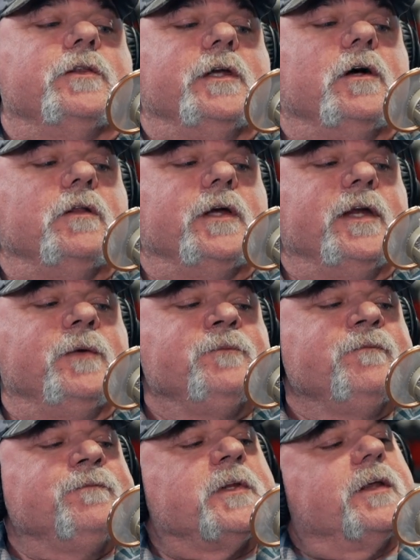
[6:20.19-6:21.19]
The only
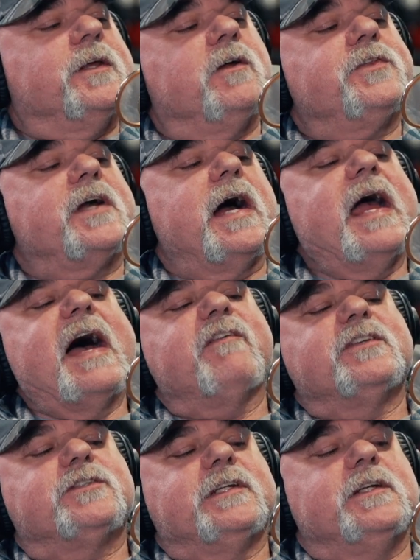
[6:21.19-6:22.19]
the only thing I
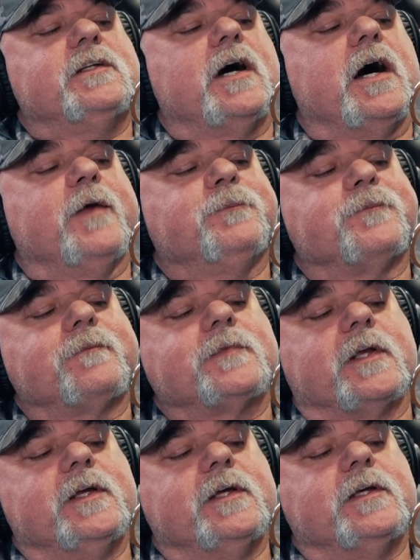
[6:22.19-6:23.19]
haven't seen done
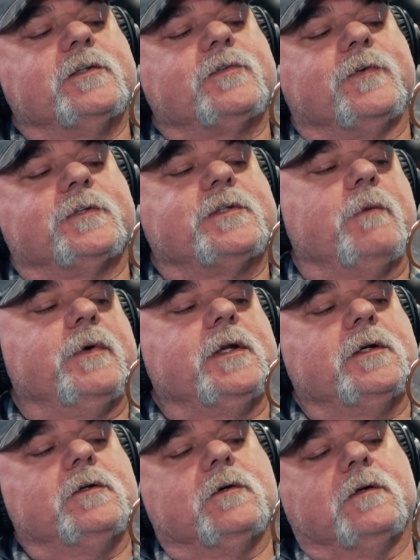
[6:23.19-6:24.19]
is for somebody
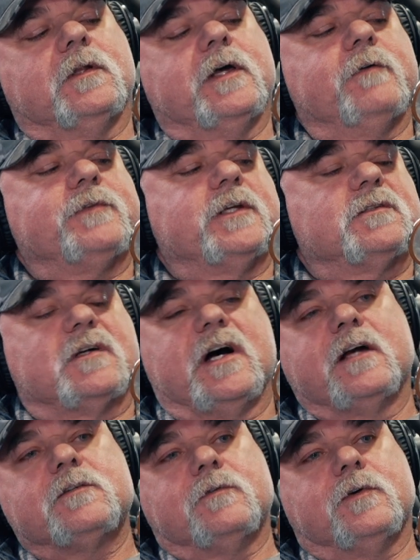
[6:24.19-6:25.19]
to do a lift that's
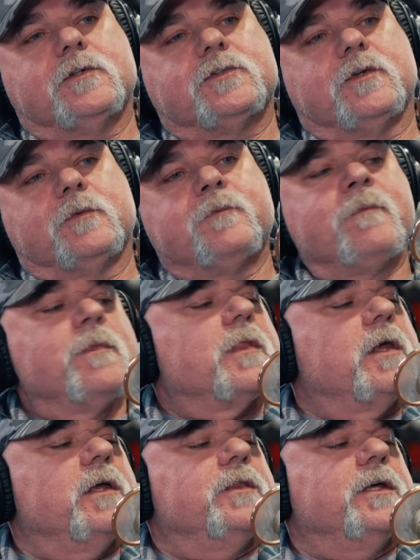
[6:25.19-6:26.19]
controversial,
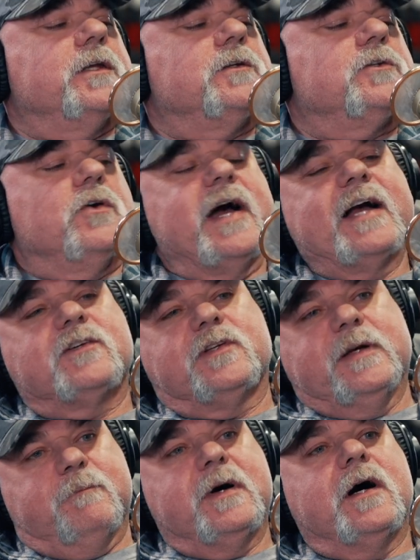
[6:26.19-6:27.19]
and then to
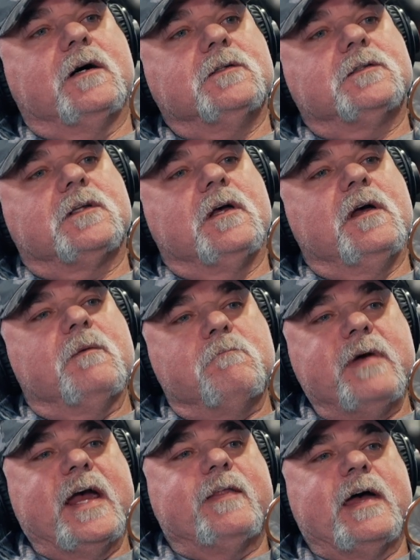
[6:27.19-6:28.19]
actually post.
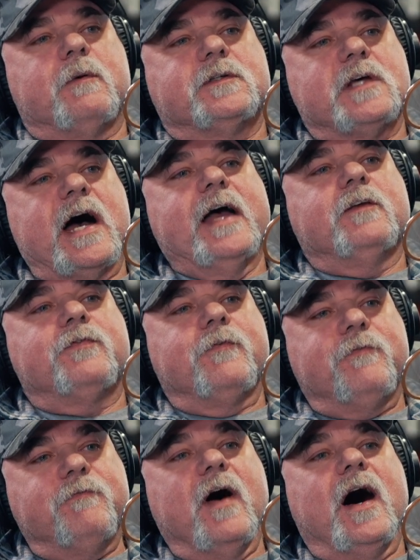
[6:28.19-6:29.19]
Man, that was high as
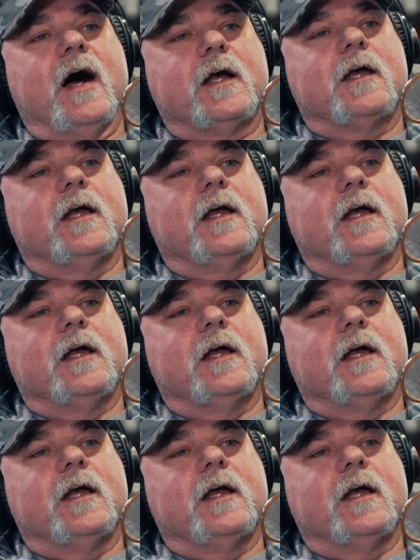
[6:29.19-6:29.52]
fuck.